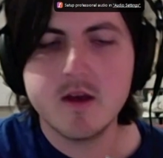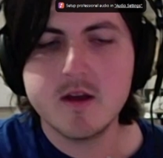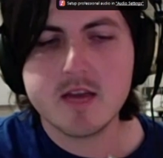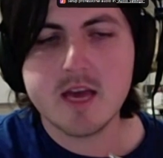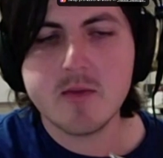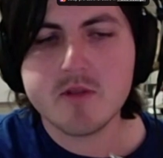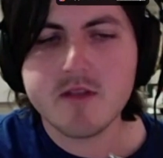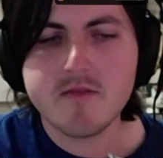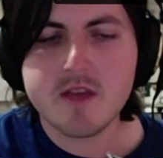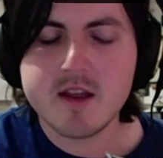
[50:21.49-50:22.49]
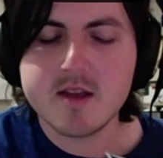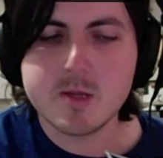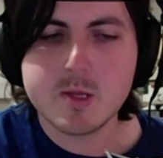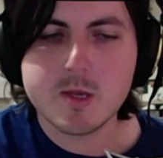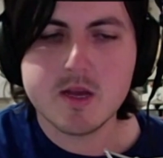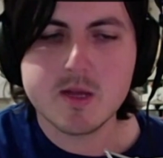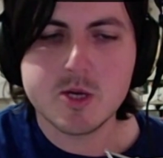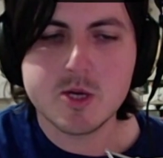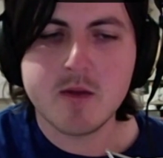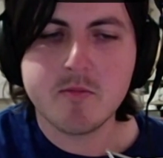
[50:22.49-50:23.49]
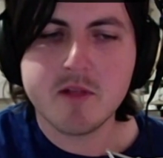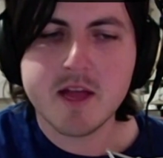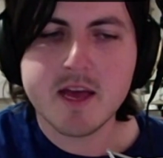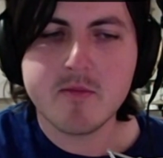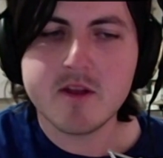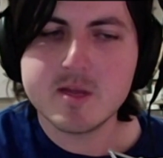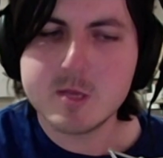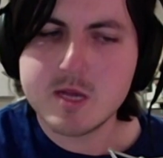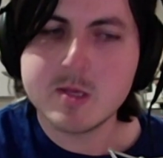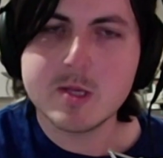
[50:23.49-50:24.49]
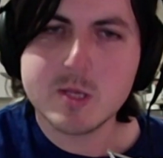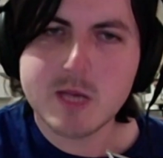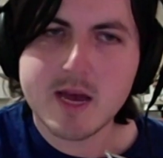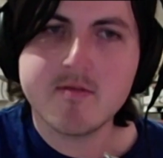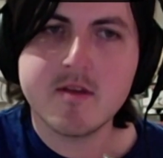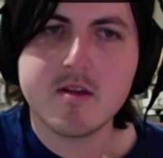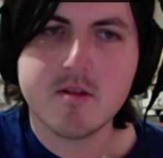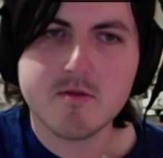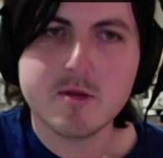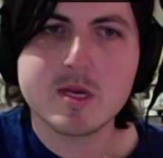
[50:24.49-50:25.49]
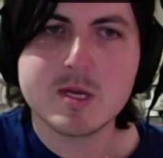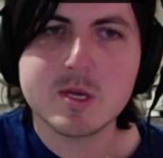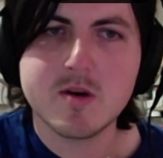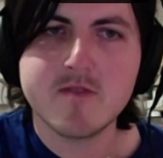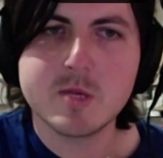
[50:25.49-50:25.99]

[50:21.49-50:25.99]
can't believe that it's John playing, but it doesn't sound like the 360-12.